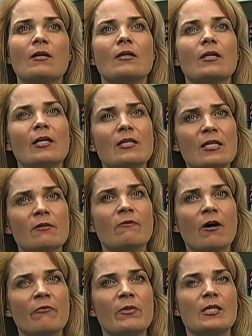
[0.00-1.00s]
Kidney
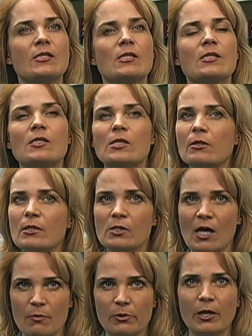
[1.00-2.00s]
involvement is a serious
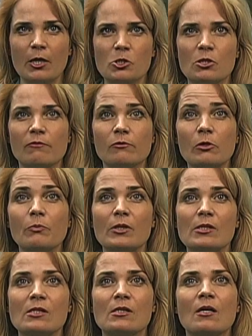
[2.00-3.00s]
complication of
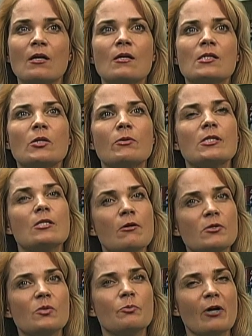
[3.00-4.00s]
lupus, so it's no
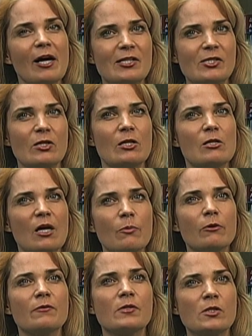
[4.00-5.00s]
surprise that a
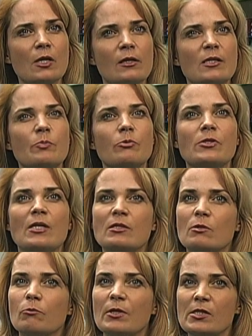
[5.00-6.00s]
number of studies
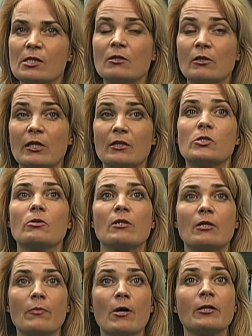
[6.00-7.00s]
presented recently during
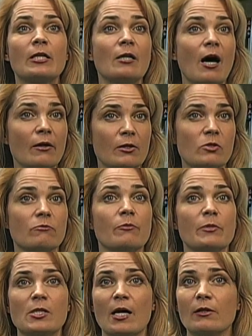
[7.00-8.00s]
the American College of
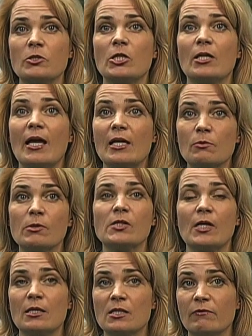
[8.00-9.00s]
Rheumatology annual
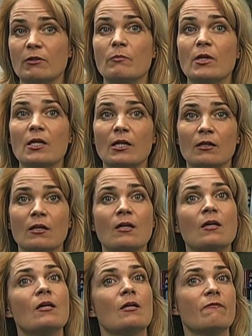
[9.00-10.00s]
scientific meeting
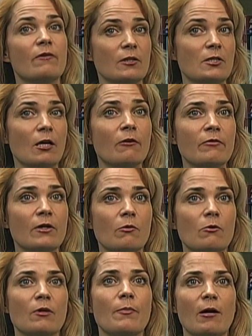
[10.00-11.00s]
in Philadelphia
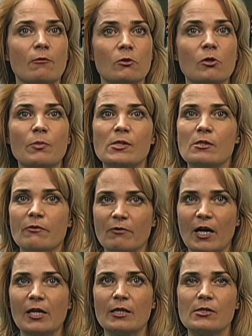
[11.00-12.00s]
were about lupus
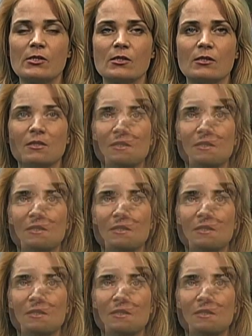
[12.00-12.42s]
nephritis.